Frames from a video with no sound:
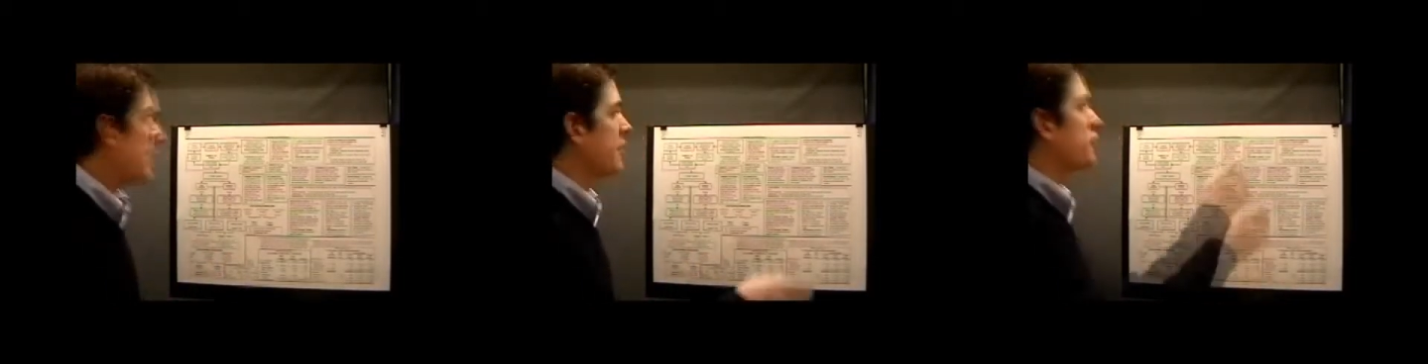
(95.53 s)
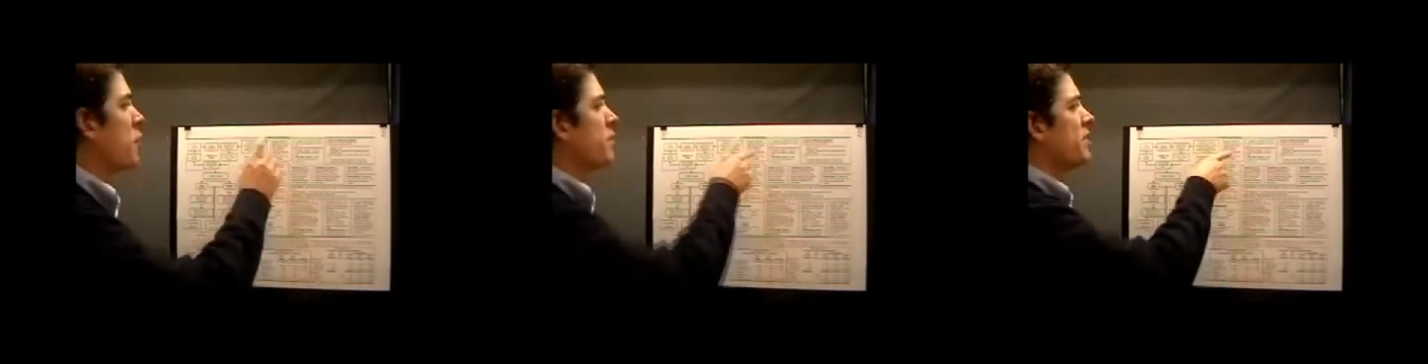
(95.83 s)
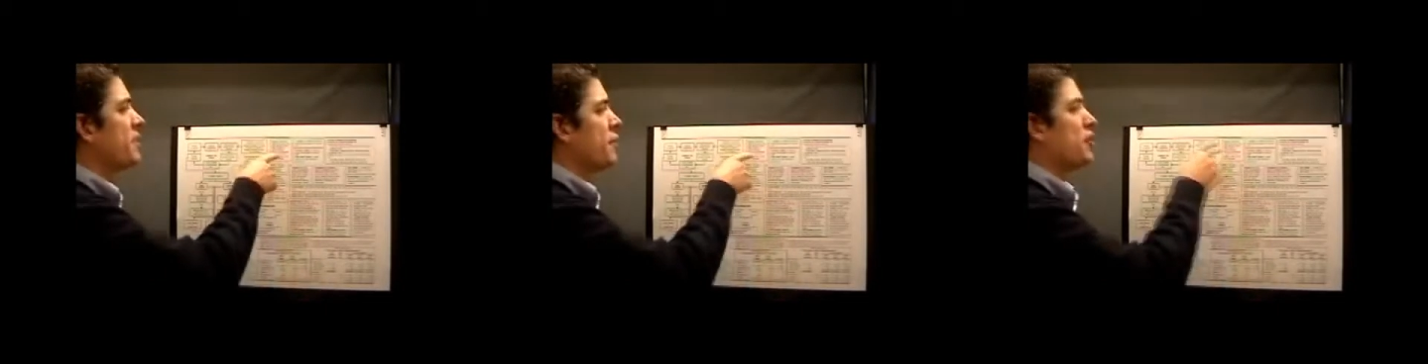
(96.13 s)
Let's go up to
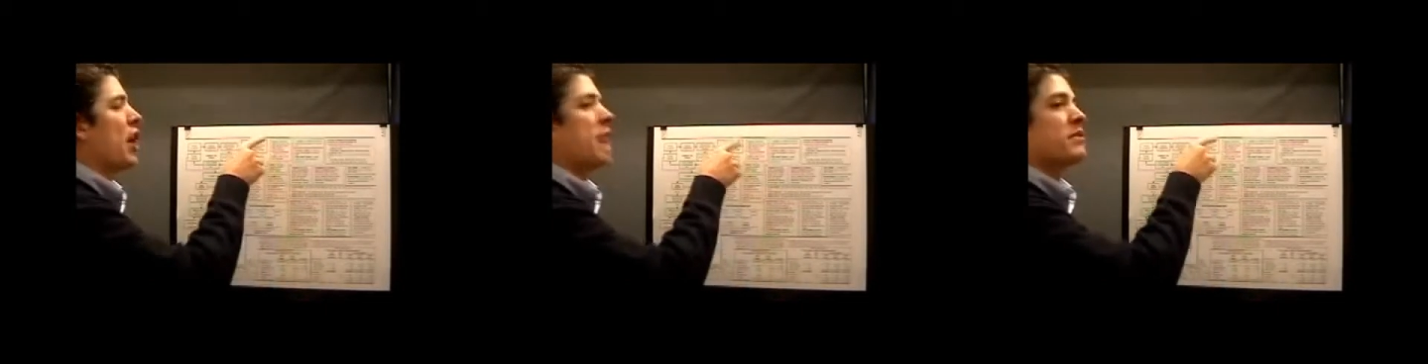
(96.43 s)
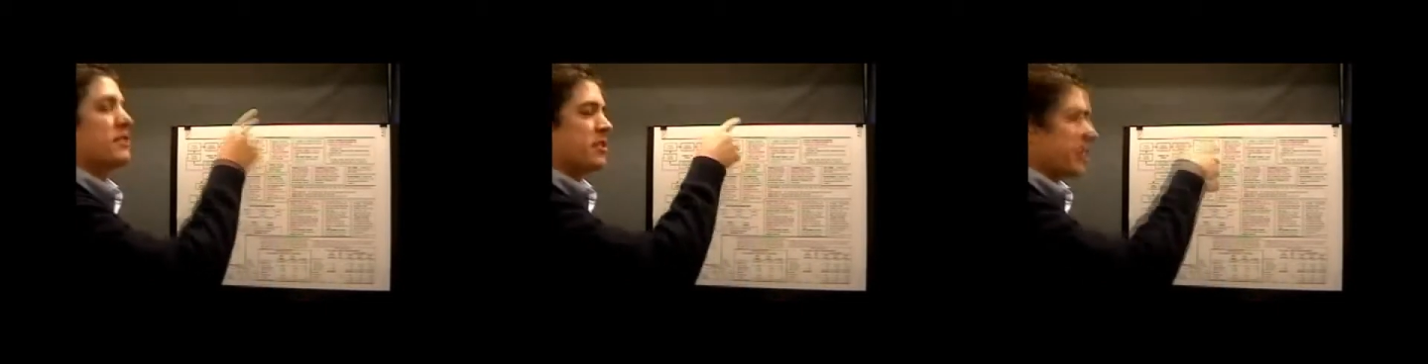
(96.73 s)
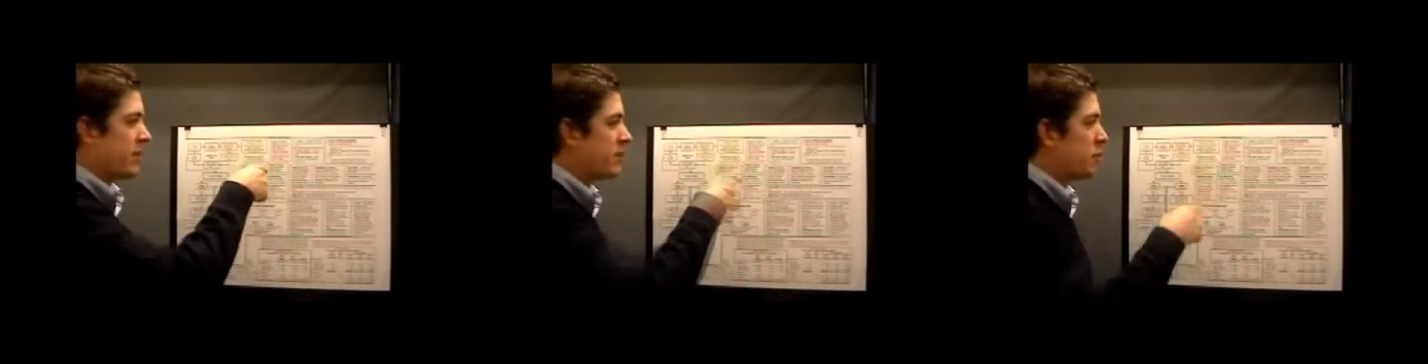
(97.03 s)
the different types of
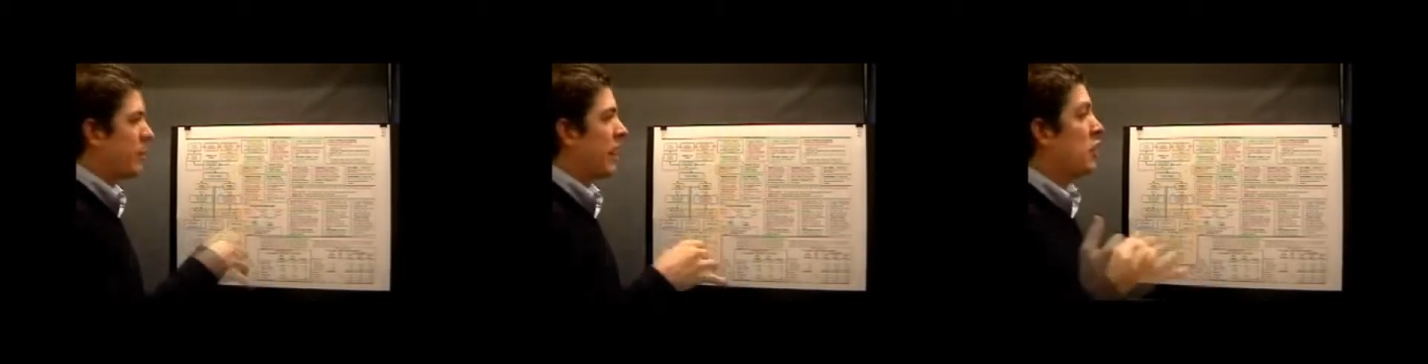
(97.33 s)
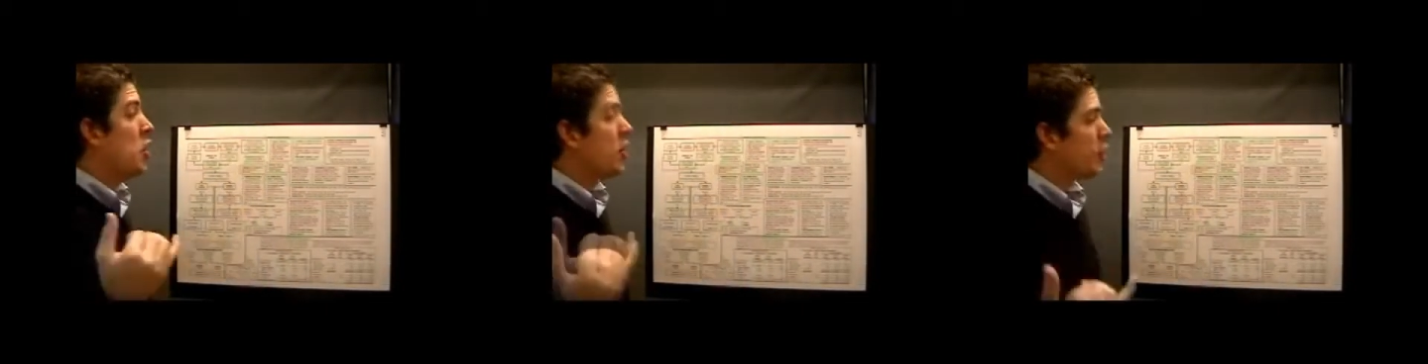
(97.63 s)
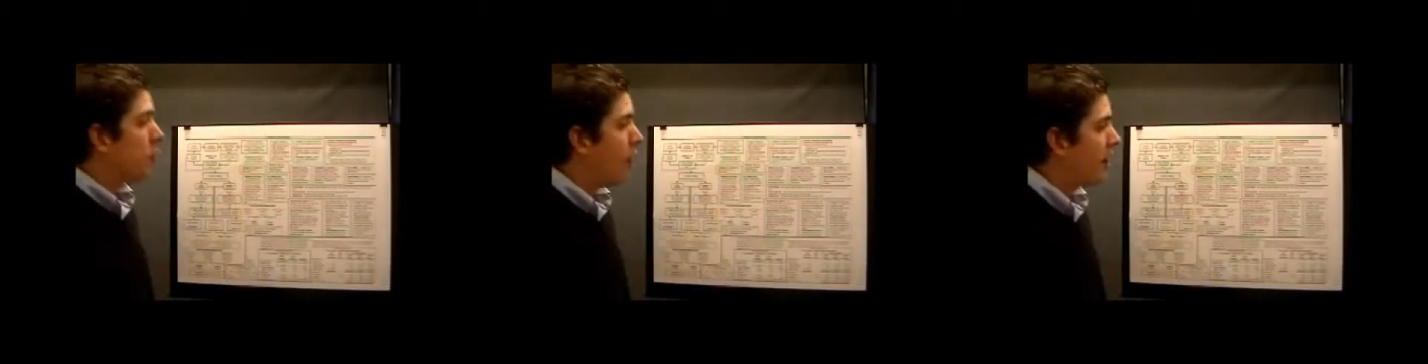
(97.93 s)
standards. We've got
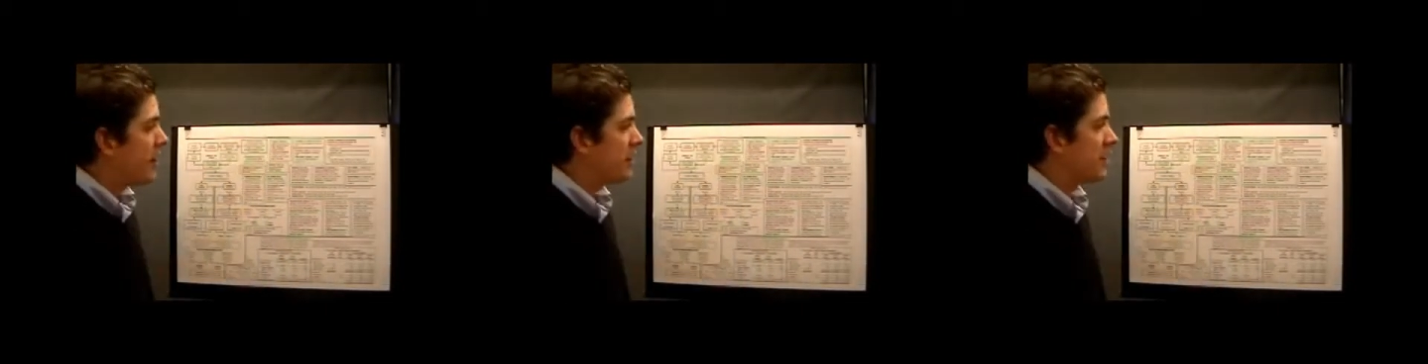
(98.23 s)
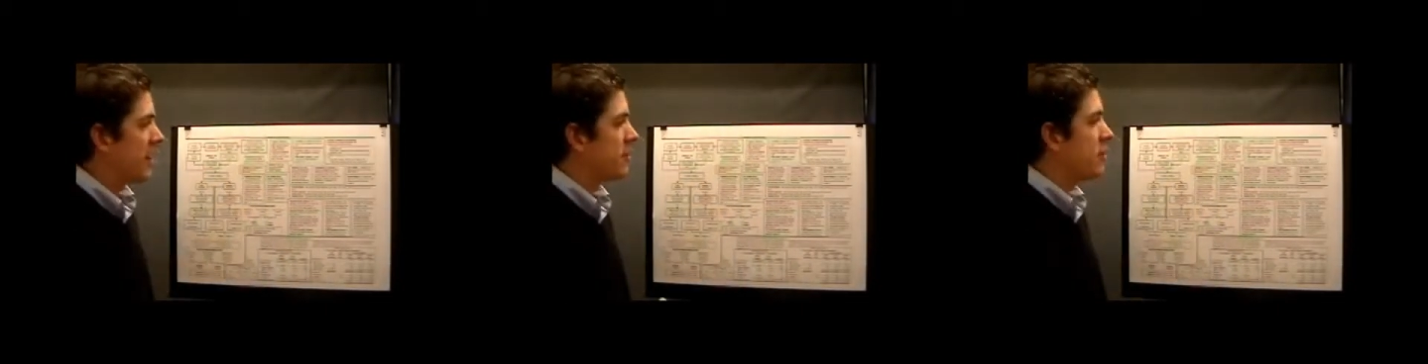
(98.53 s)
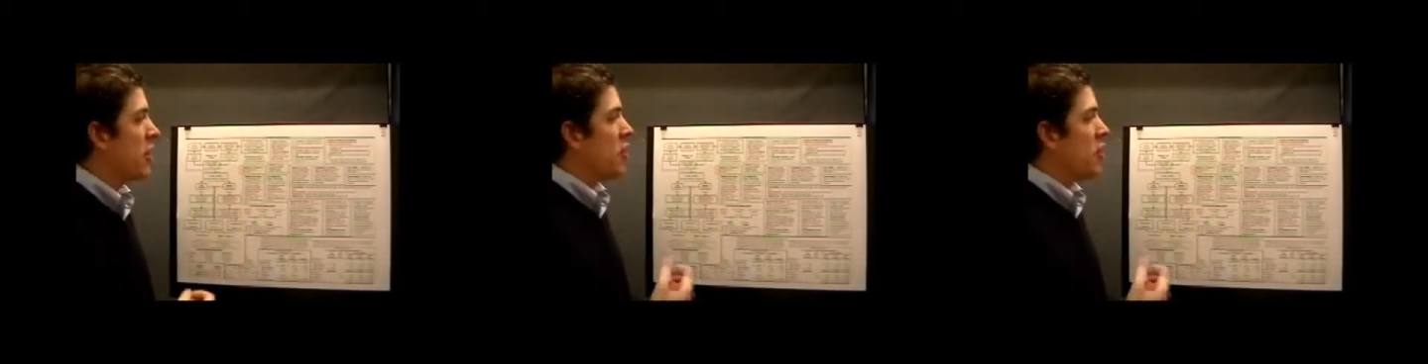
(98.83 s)
quantity standards.